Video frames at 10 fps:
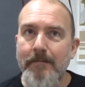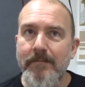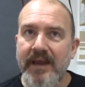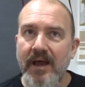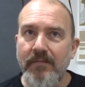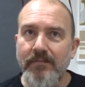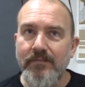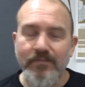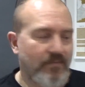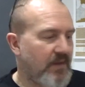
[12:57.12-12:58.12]
Bigger.
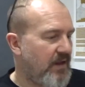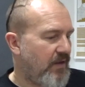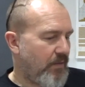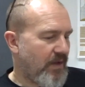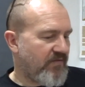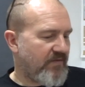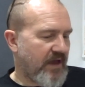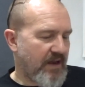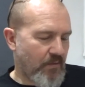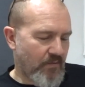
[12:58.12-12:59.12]
You mustn't
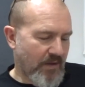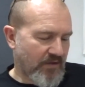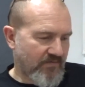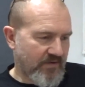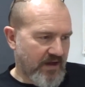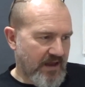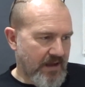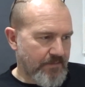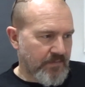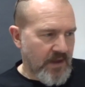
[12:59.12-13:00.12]
forget
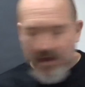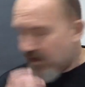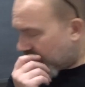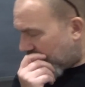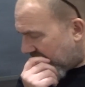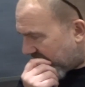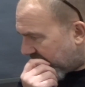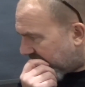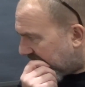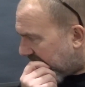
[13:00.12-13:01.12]
that. So the other
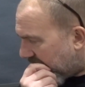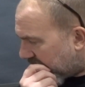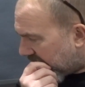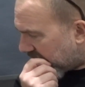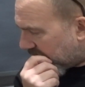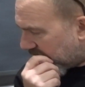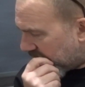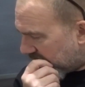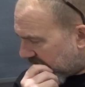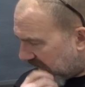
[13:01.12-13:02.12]
thing I was going to do
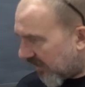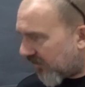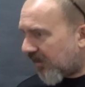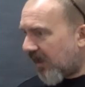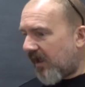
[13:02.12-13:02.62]
is